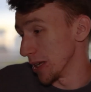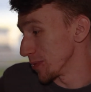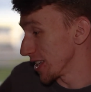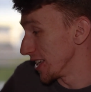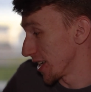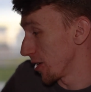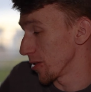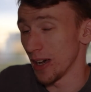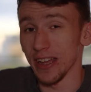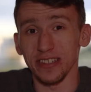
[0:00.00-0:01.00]
sitting
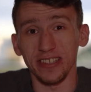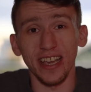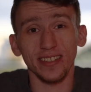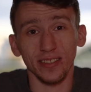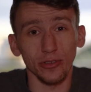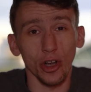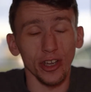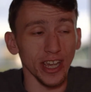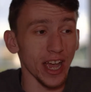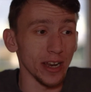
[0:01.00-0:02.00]
down at the desk I've
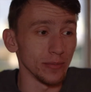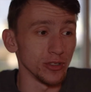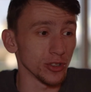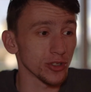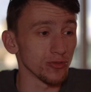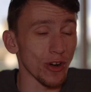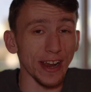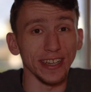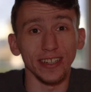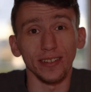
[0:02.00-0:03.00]
got here, and I'm just
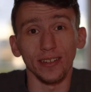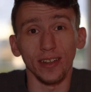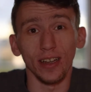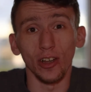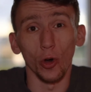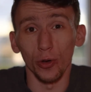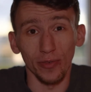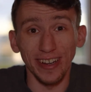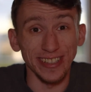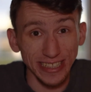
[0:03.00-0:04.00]
writing a load
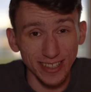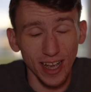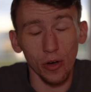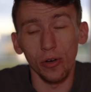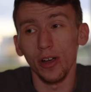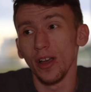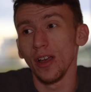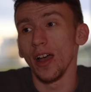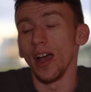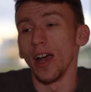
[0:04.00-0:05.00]
of ideas out,
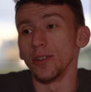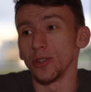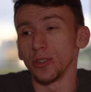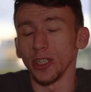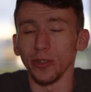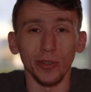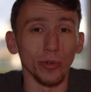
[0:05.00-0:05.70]
doing uni